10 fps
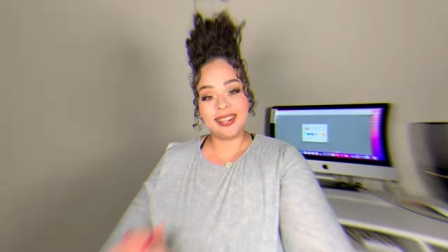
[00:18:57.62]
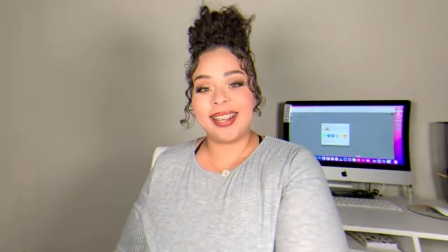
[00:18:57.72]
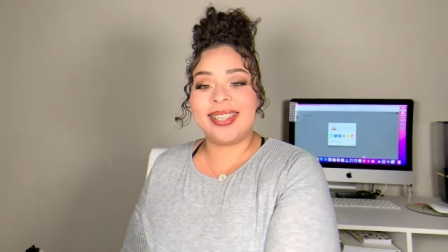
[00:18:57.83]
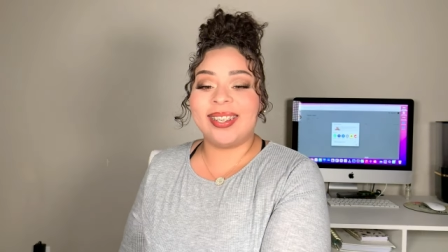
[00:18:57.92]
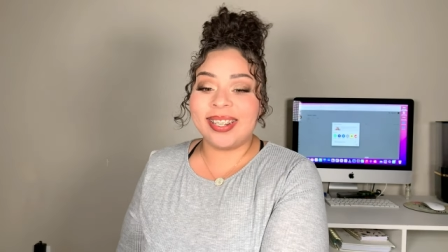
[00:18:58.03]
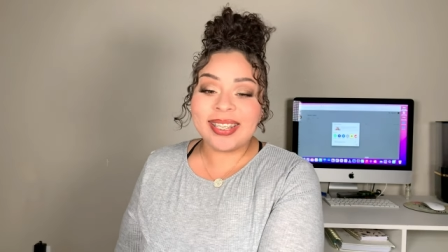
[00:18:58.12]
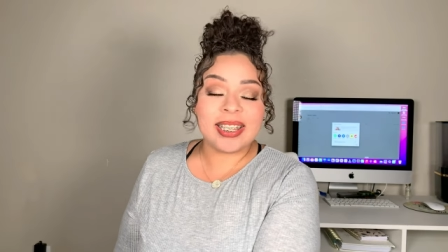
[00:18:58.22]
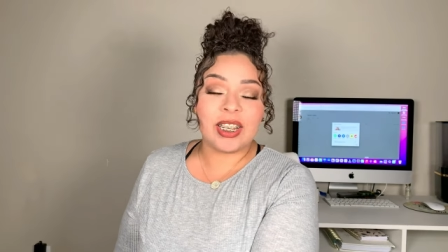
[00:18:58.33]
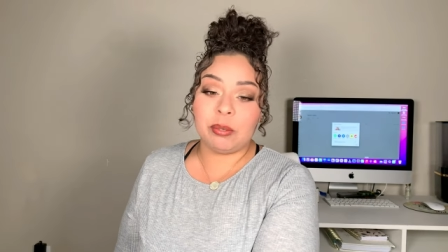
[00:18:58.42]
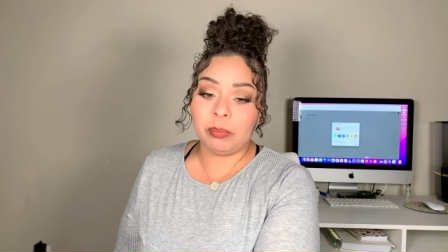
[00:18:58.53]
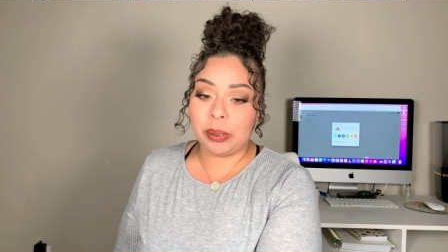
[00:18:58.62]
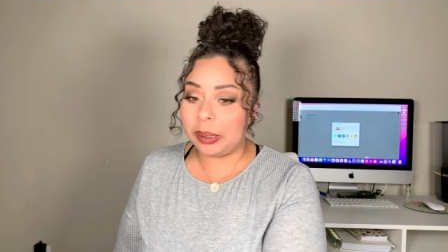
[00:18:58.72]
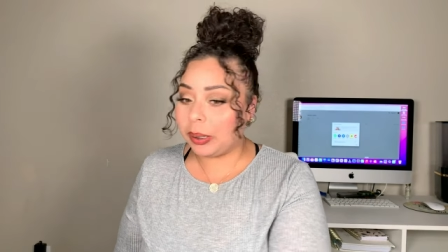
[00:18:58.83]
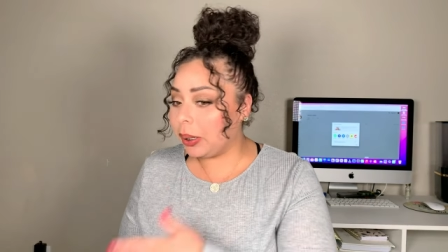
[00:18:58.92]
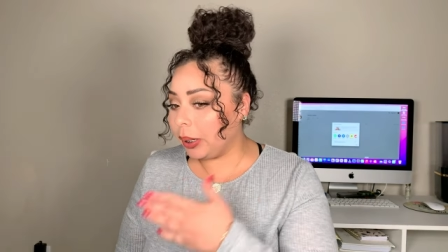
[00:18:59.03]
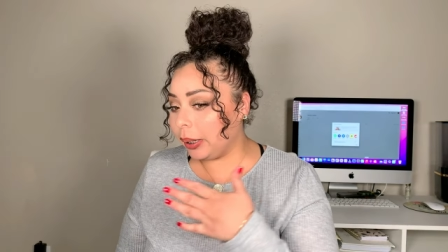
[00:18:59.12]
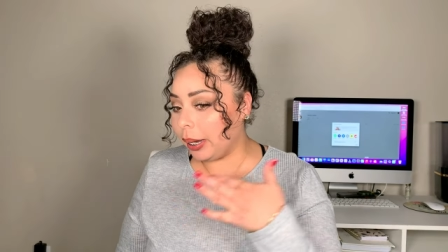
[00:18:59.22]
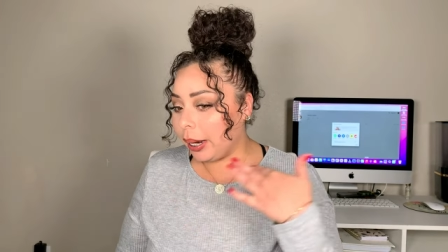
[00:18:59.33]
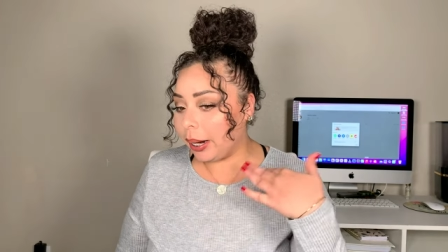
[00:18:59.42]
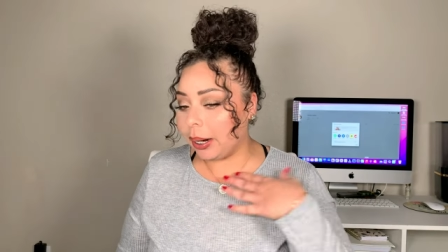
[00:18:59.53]
you guys, so this is a completed look,
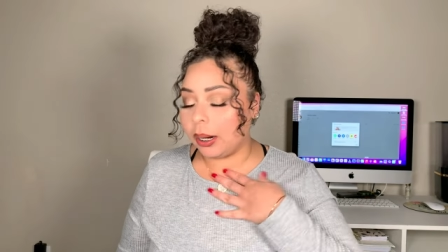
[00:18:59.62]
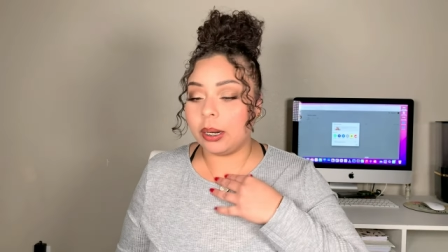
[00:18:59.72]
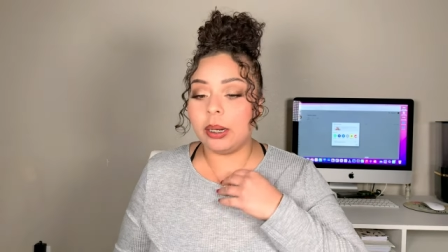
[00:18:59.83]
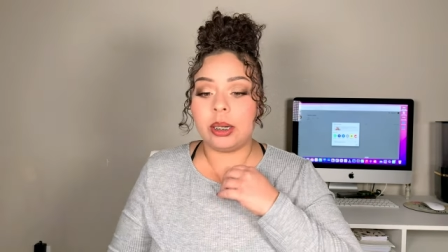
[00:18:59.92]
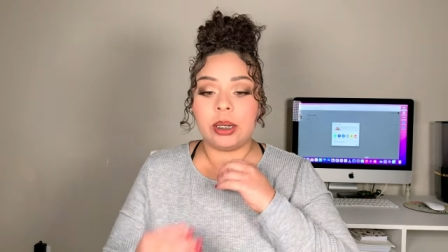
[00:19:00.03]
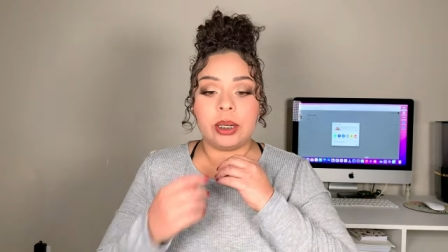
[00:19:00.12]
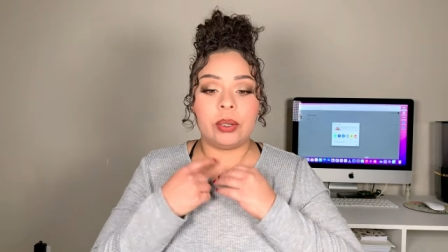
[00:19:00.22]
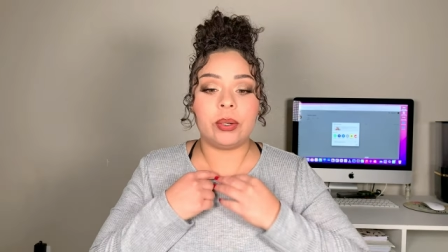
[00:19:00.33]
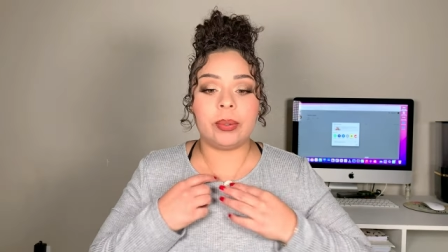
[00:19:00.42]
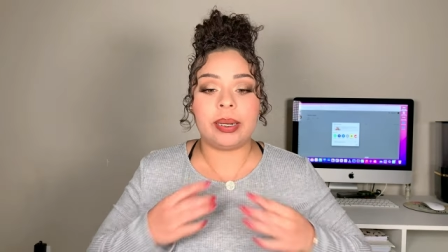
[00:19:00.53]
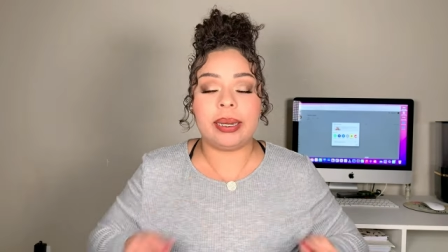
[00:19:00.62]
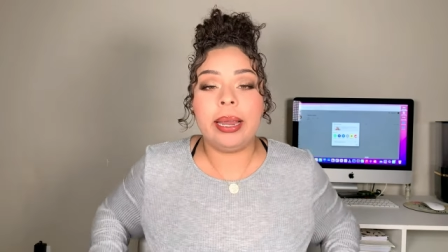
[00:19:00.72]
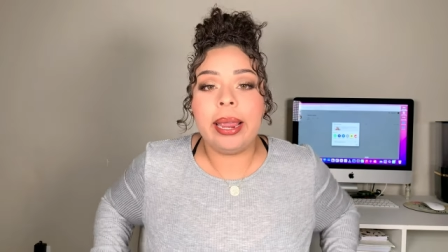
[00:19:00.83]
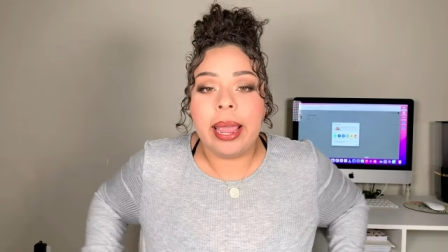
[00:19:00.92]
hair, jewelry.